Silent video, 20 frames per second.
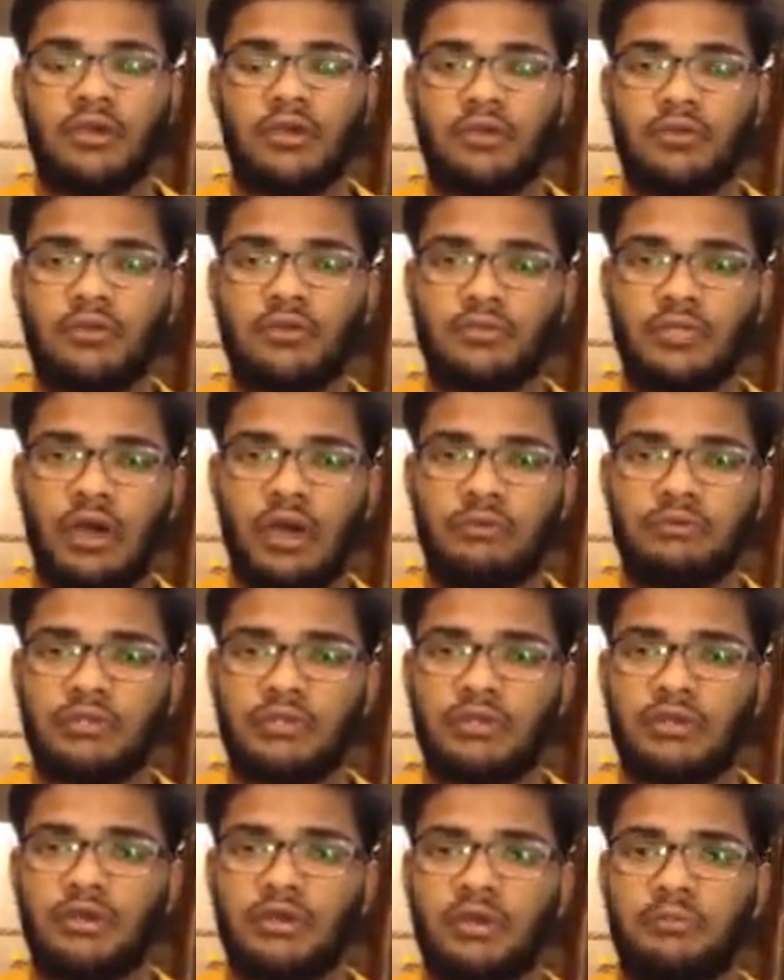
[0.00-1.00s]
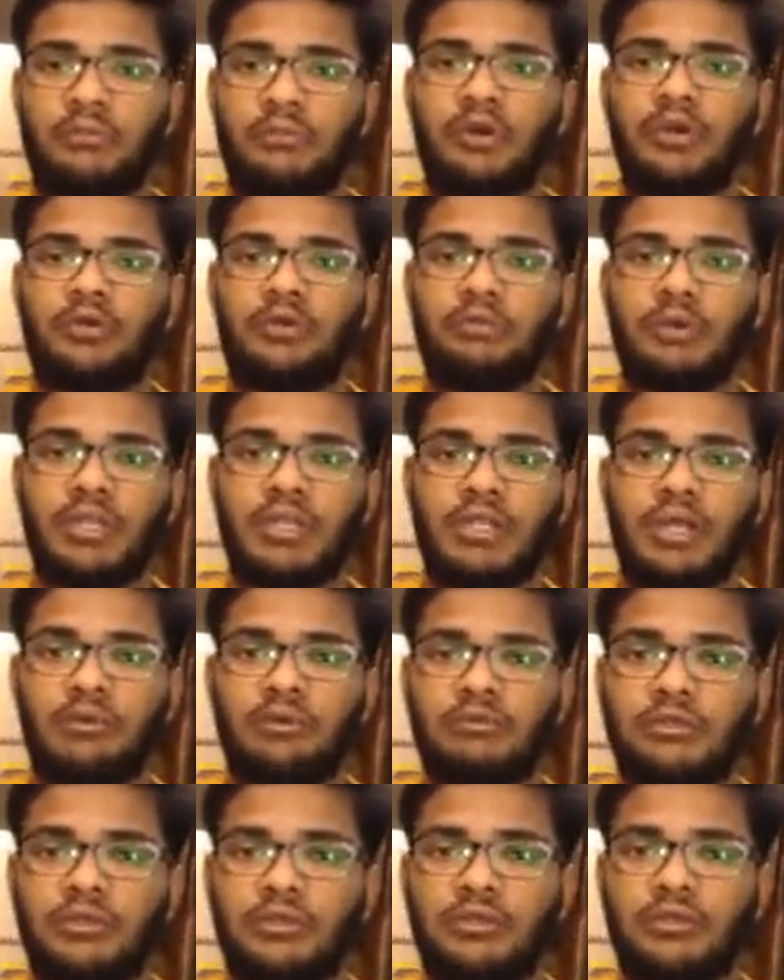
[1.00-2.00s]
2000 upon
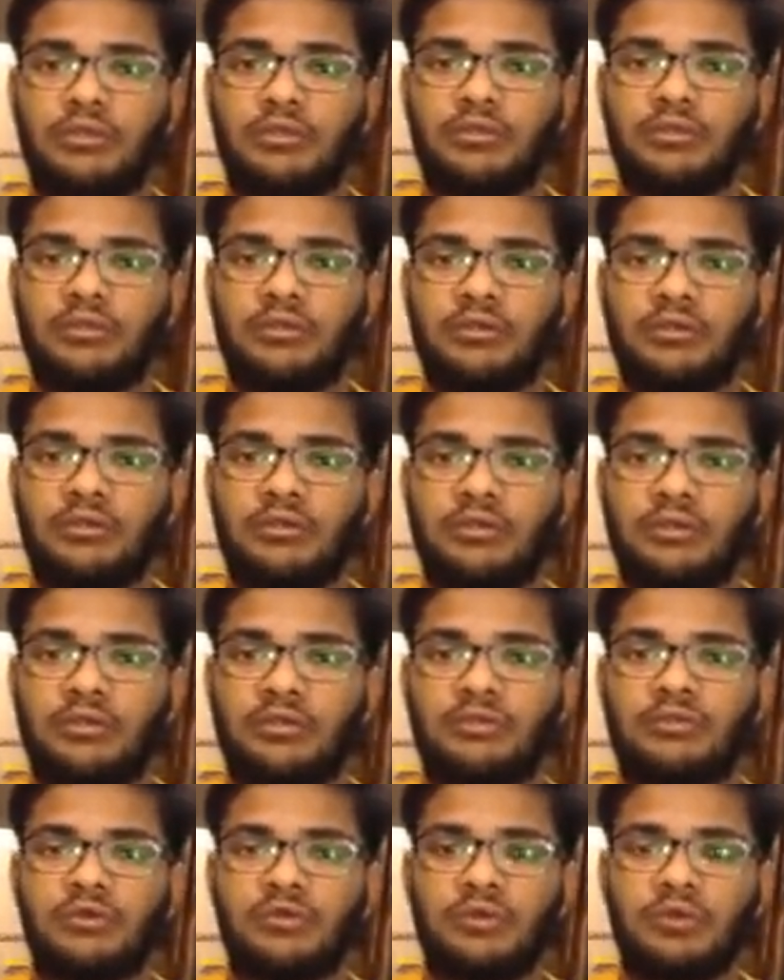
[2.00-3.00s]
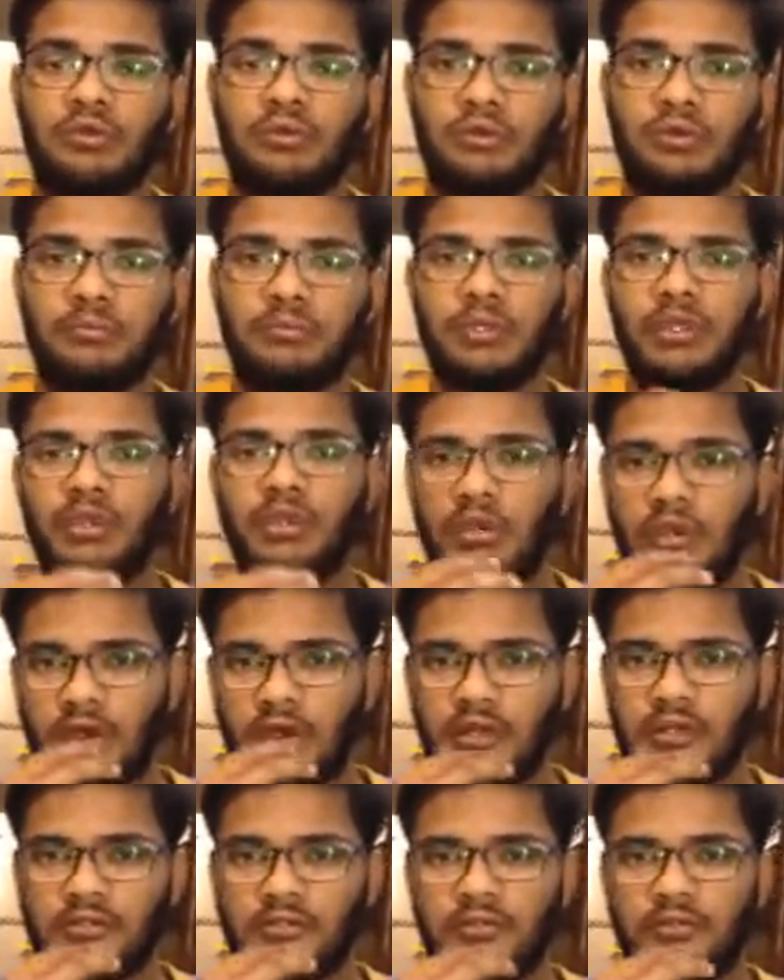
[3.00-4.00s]
12,000. So you would be
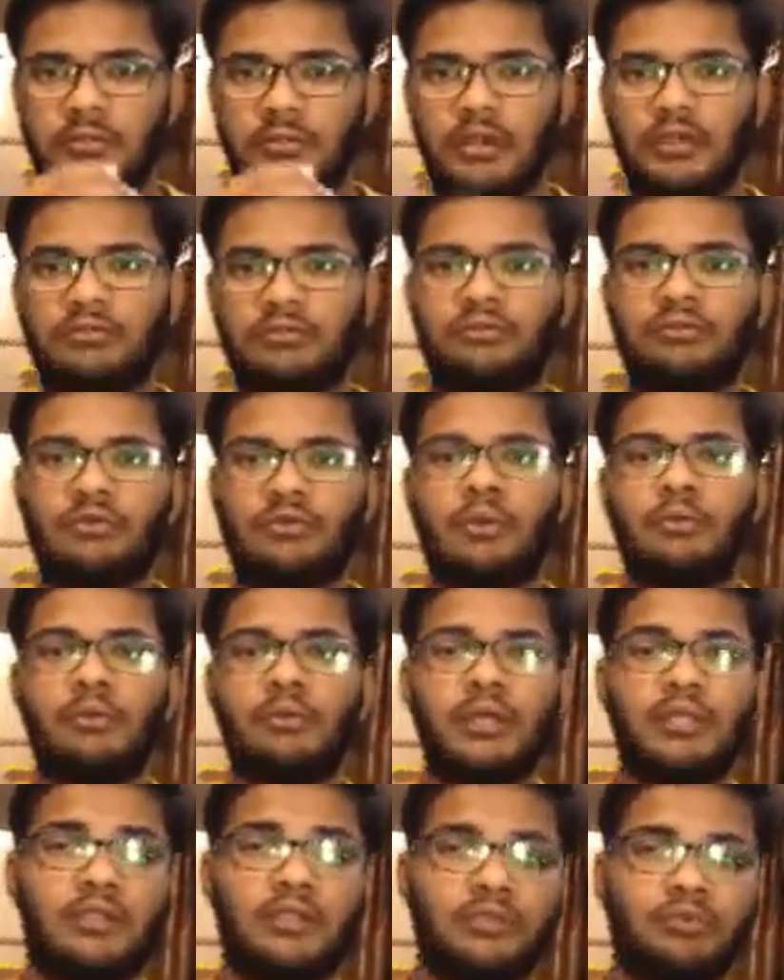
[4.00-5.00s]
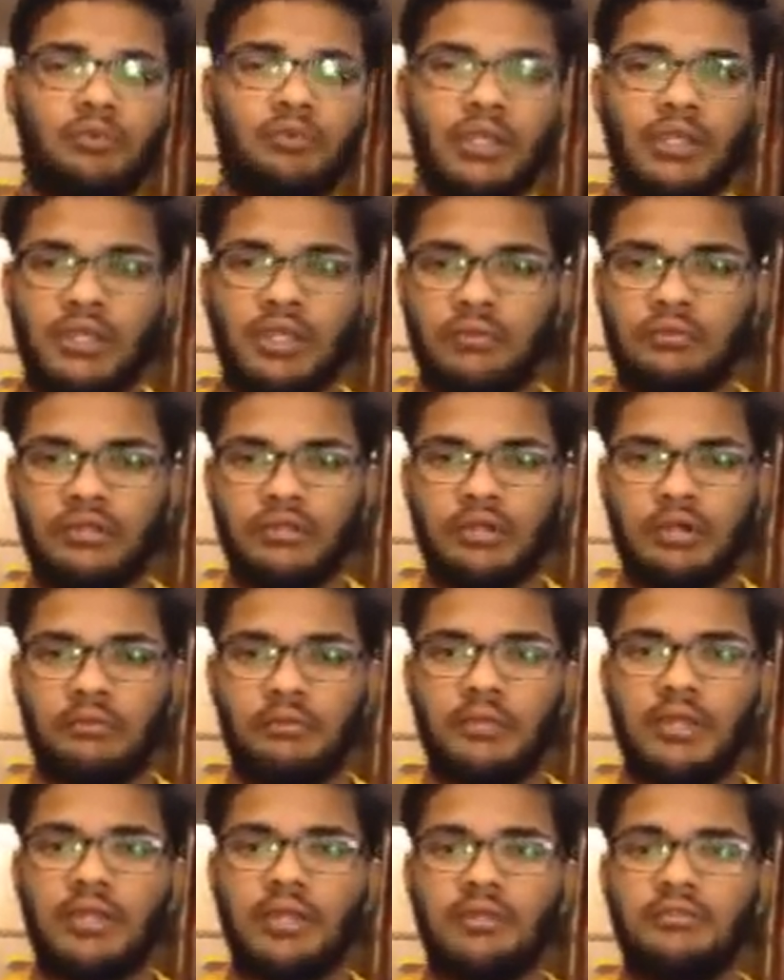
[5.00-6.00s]
surprised from where this 12,000 come.
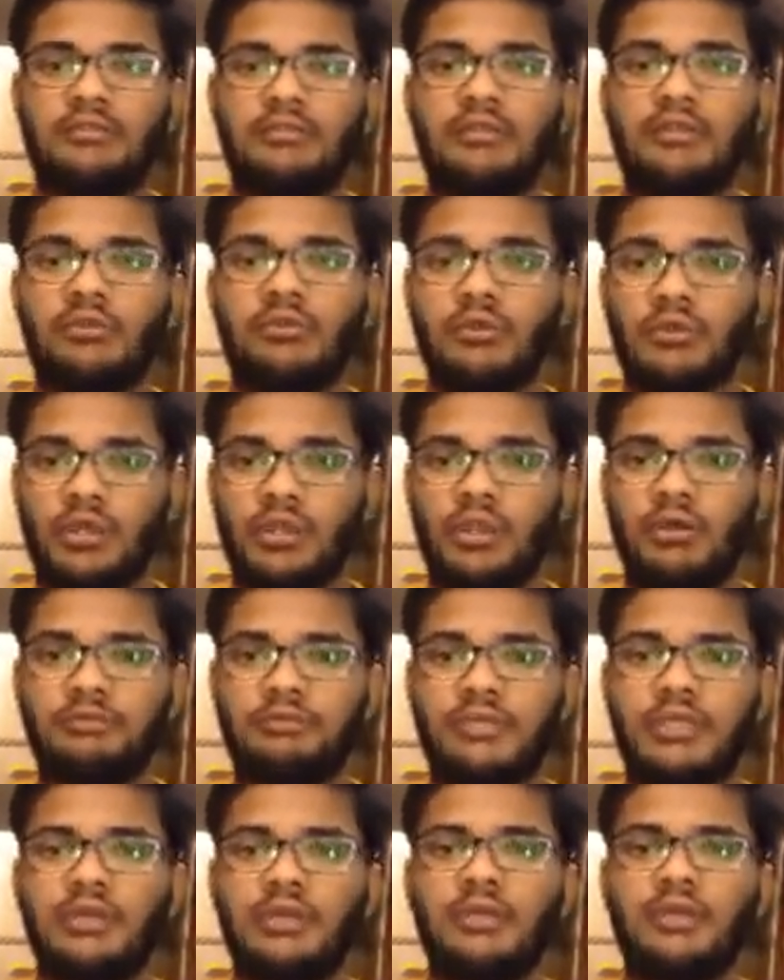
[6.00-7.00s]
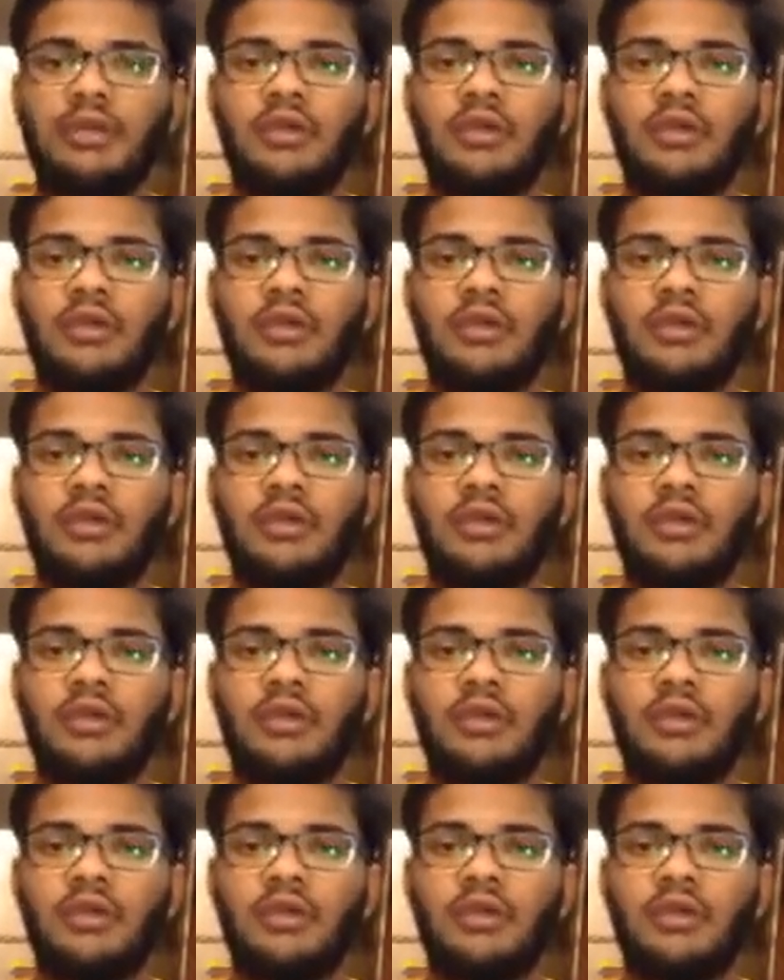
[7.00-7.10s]
It is the total of the